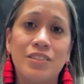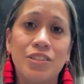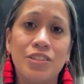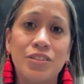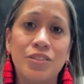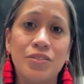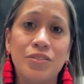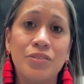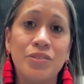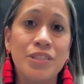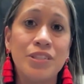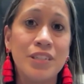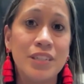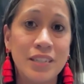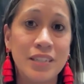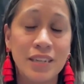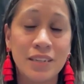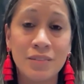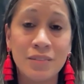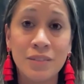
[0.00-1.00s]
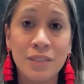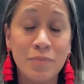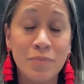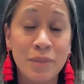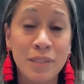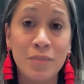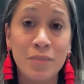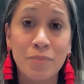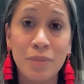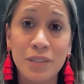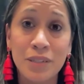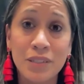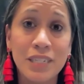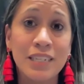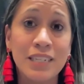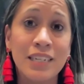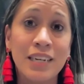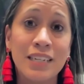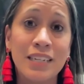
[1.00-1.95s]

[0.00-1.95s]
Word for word: to shut down the, the, building